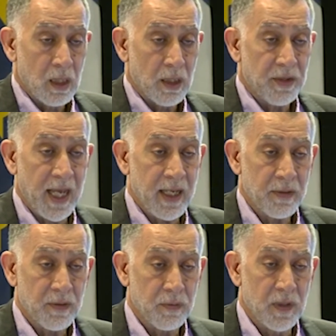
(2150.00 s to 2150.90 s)
they
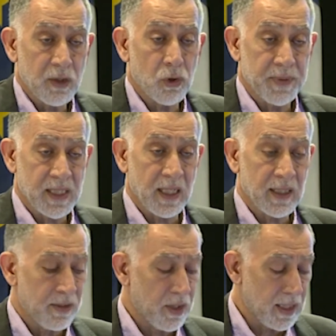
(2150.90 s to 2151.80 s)
did represent
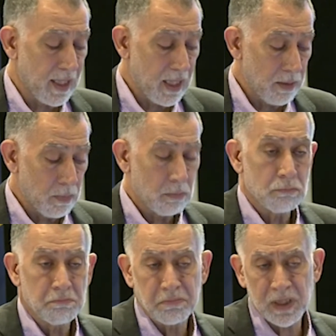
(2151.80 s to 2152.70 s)
at the time
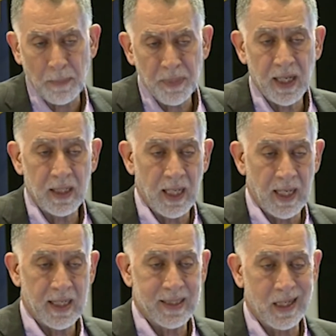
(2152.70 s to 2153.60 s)
something
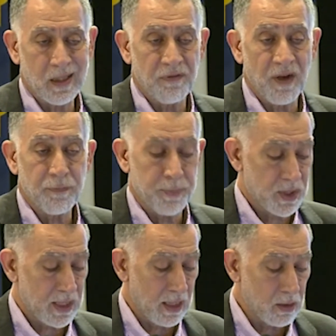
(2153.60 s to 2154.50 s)
like
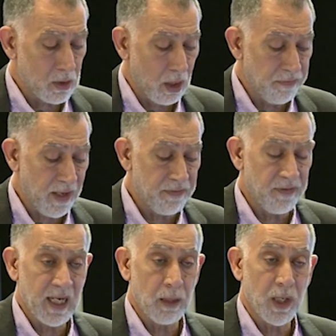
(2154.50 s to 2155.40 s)
95% of
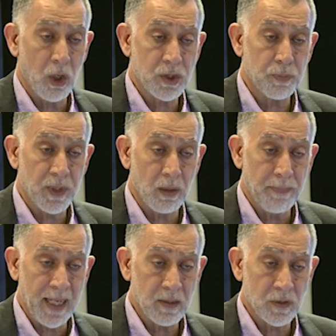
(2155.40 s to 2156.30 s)
available hospital
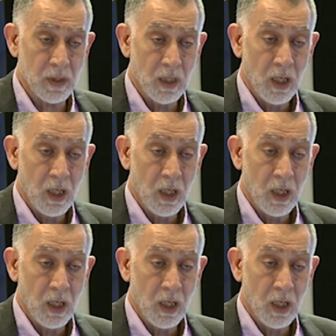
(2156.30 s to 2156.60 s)
beds.